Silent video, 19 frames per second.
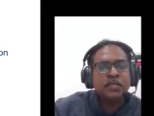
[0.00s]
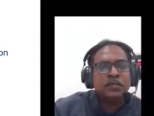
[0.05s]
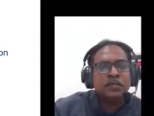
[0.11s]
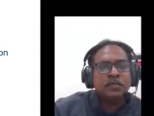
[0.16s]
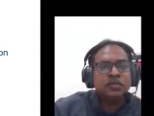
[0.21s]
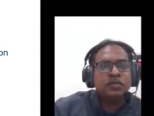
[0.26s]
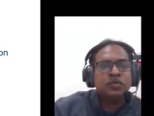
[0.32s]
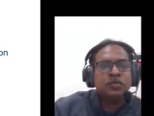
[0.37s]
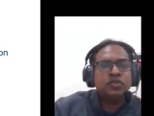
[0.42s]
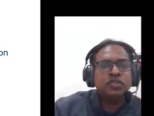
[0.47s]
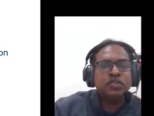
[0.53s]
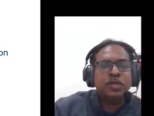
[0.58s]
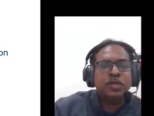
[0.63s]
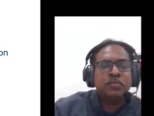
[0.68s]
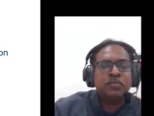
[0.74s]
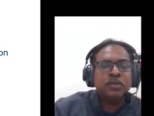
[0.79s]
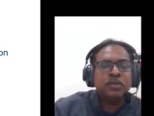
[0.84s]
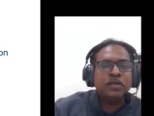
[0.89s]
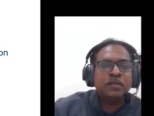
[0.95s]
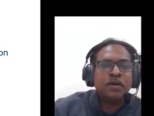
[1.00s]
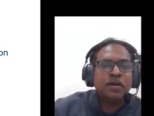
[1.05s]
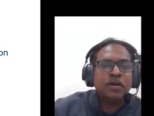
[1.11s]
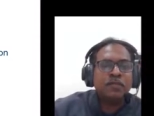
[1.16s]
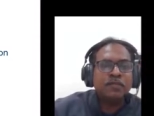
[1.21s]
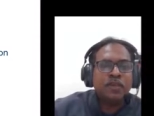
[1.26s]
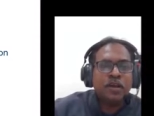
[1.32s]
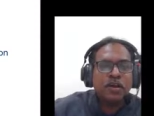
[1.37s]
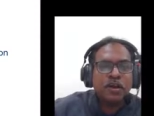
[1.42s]
Uh, some
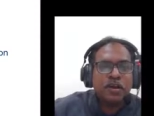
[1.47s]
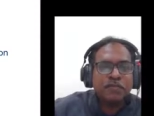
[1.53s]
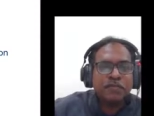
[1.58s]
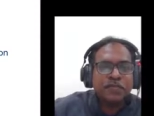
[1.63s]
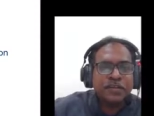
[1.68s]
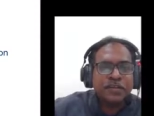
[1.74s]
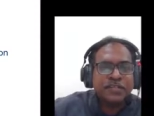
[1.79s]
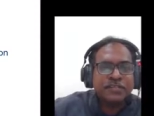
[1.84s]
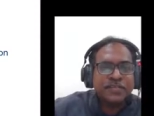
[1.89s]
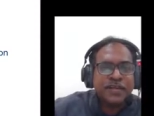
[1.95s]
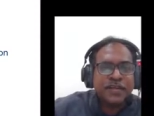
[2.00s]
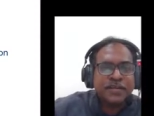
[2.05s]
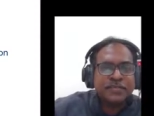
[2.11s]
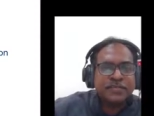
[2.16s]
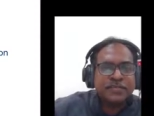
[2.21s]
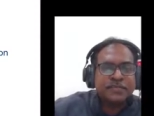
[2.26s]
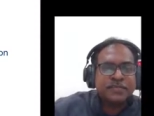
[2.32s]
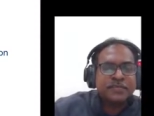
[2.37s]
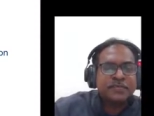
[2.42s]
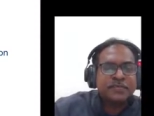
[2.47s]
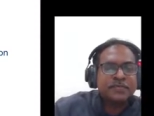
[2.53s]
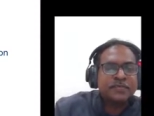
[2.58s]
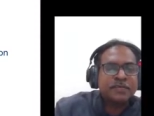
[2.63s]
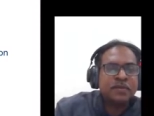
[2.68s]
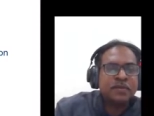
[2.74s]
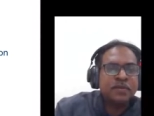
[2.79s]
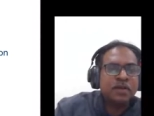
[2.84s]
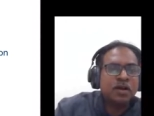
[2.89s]
of the RFID tags
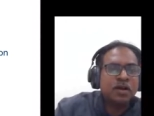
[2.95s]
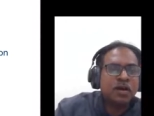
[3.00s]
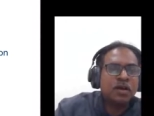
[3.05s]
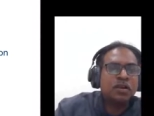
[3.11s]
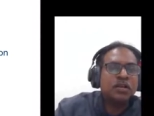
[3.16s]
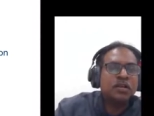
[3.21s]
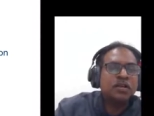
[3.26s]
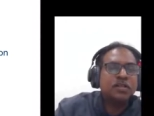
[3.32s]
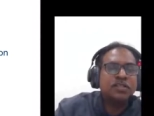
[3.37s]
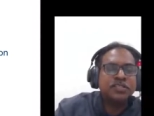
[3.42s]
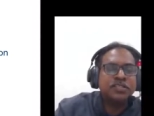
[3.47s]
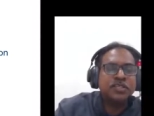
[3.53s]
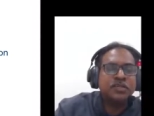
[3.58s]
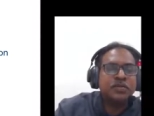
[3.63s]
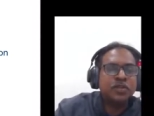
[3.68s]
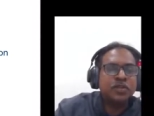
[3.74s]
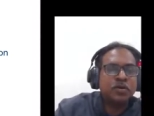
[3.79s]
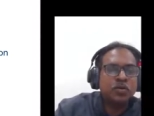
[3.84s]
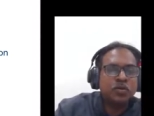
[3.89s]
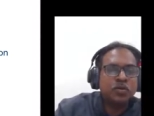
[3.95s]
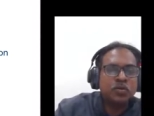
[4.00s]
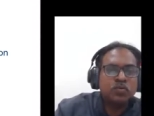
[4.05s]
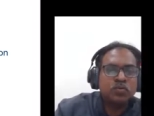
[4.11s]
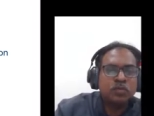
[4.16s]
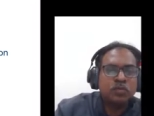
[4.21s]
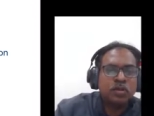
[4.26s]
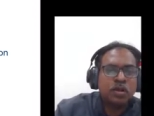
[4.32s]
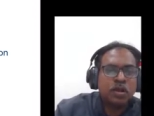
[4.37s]
are listed below.
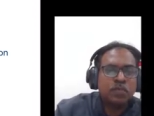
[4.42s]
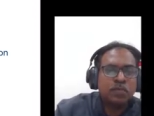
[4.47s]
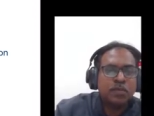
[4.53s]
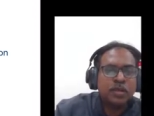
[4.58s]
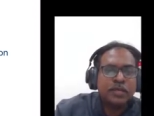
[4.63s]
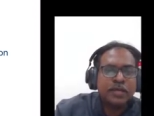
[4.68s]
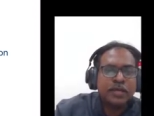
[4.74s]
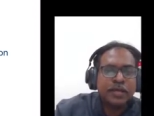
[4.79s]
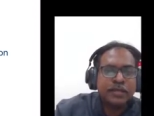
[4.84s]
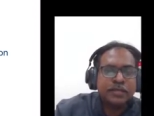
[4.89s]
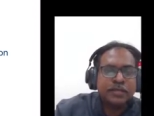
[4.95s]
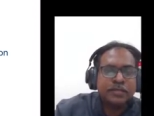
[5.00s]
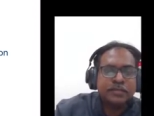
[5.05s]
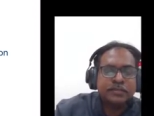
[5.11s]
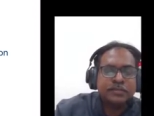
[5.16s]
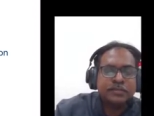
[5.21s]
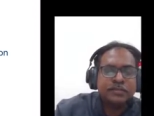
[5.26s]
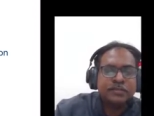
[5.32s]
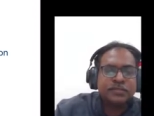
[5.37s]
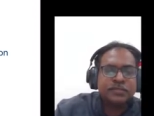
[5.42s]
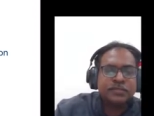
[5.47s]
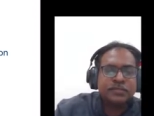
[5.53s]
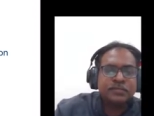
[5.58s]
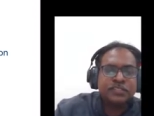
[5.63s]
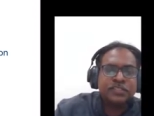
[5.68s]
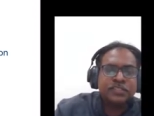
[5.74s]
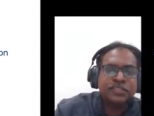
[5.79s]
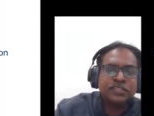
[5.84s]
Normal tag,
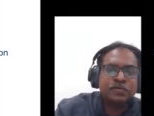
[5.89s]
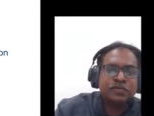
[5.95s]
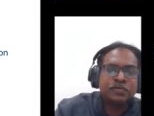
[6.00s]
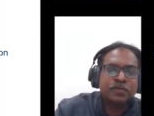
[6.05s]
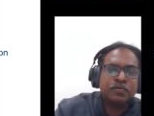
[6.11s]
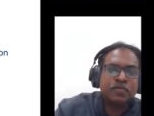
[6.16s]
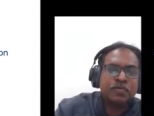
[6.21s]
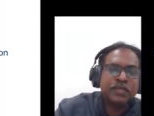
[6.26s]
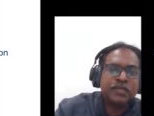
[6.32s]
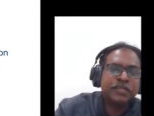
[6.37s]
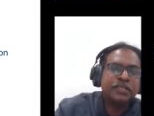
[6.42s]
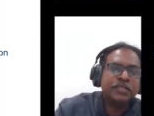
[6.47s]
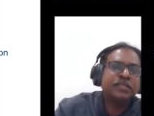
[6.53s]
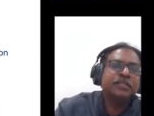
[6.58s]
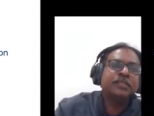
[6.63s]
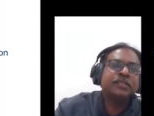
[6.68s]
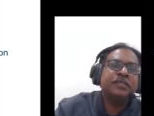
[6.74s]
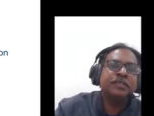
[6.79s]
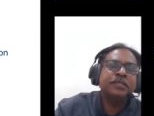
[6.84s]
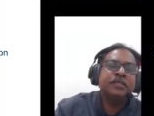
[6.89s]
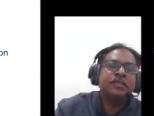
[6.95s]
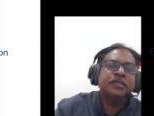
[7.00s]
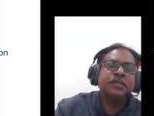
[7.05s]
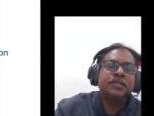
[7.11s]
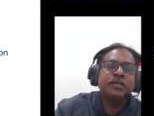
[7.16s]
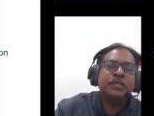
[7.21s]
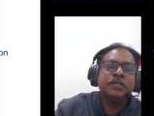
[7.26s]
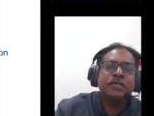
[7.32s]
which is provided
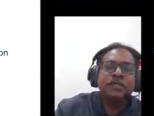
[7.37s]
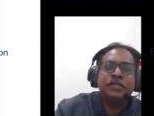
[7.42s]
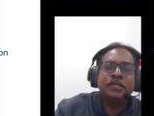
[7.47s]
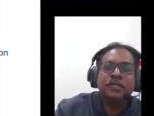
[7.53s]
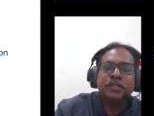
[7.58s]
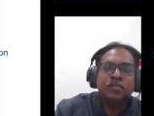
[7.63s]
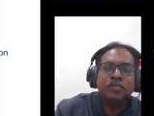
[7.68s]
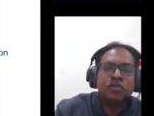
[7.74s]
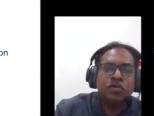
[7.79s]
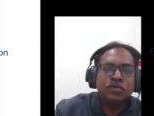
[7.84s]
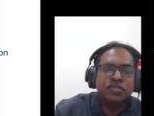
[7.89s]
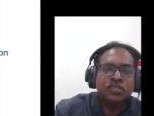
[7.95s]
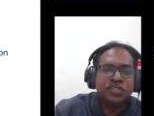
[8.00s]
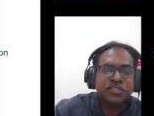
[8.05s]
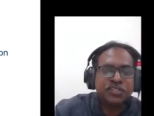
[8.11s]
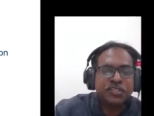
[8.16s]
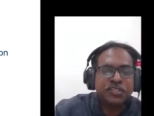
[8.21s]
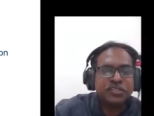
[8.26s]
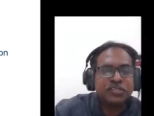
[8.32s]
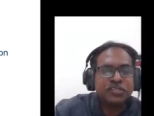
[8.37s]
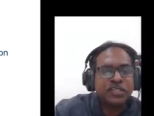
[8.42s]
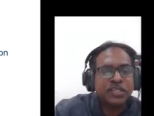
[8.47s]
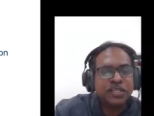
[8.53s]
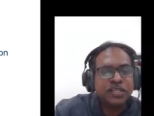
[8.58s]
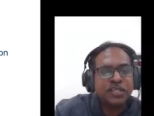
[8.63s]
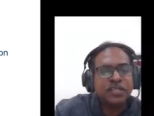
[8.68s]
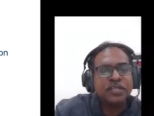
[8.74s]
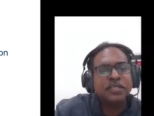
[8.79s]
uh, in the block section
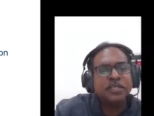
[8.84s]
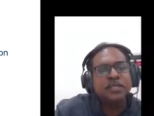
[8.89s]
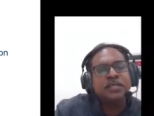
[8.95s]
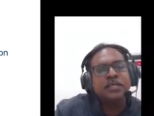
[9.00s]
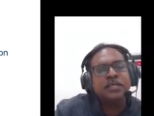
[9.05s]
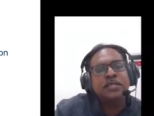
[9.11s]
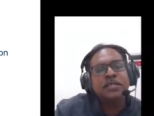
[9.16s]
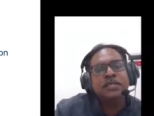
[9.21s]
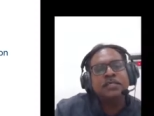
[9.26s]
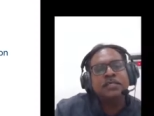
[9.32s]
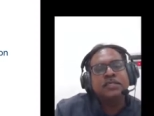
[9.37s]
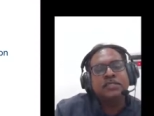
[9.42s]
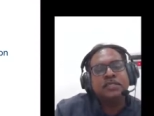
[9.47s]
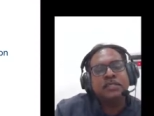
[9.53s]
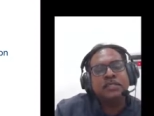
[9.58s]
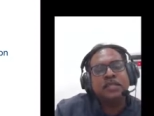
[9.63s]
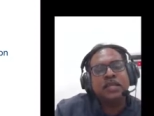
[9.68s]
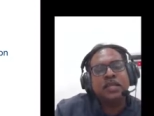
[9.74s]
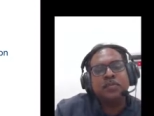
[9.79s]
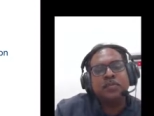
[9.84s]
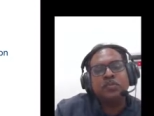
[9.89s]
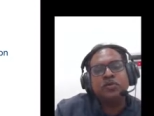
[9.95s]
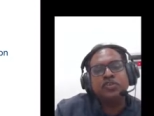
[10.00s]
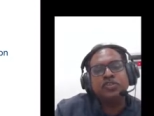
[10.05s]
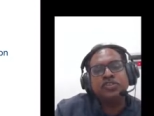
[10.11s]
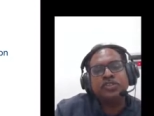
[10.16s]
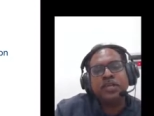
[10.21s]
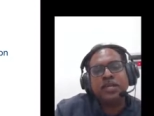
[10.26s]
generally. Signal
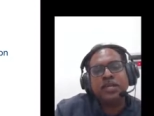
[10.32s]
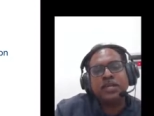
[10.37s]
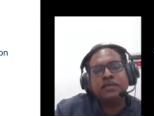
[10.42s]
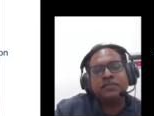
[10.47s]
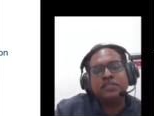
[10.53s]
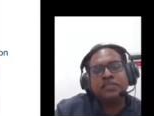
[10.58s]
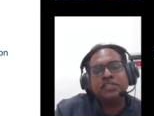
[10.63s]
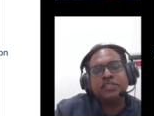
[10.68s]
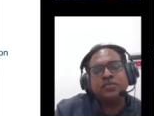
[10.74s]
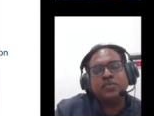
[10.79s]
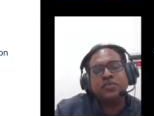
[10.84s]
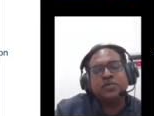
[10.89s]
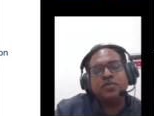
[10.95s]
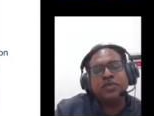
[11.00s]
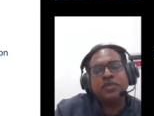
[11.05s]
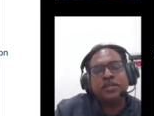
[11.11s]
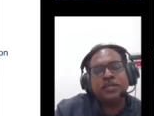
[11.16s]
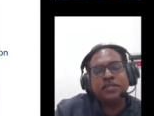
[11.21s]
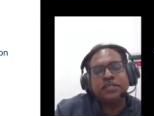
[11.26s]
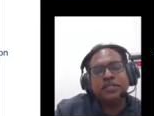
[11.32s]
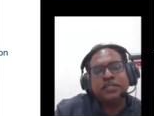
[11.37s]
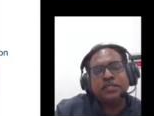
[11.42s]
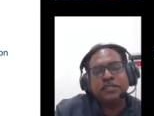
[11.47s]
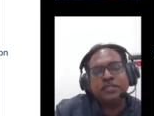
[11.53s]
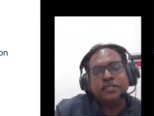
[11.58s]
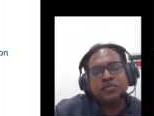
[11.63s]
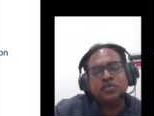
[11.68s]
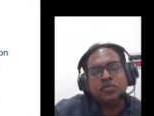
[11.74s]
approach tag, which is provided
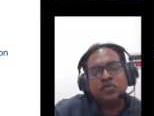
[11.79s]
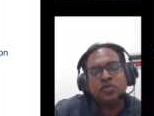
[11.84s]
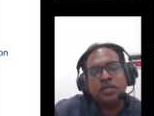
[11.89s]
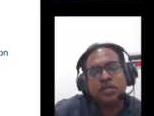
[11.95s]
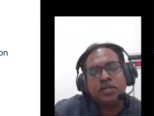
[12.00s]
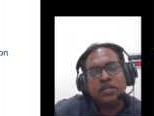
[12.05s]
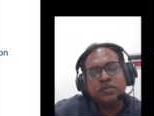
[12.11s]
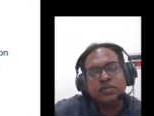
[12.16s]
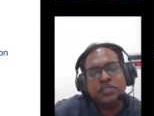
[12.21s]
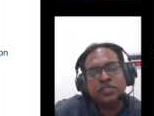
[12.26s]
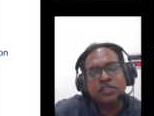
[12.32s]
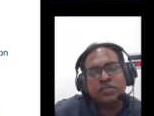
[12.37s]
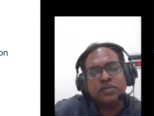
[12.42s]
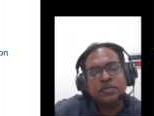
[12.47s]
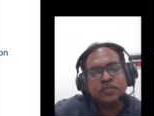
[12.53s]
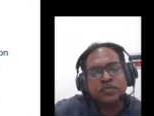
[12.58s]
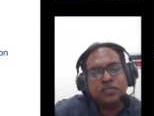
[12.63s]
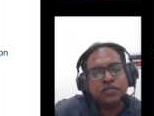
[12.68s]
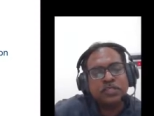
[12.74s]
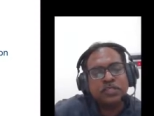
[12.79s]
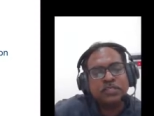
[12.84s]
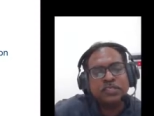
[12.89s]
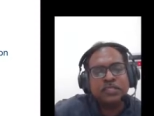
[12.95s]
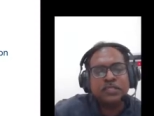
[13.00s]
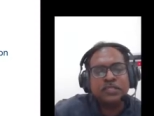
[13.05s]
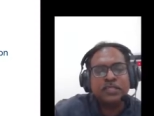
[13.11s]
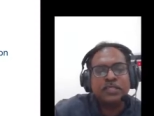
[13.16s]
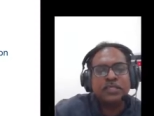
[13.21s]
in 200 meters before the
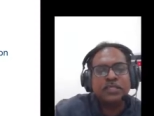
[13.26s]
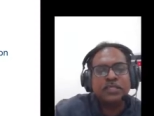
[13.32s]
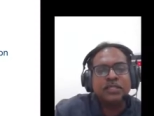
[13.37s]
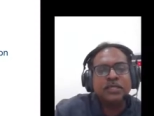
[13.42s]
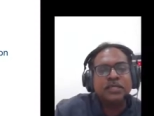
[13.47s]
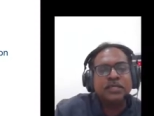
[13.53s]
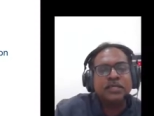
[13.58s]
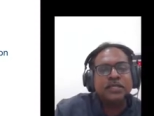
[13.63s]
signal.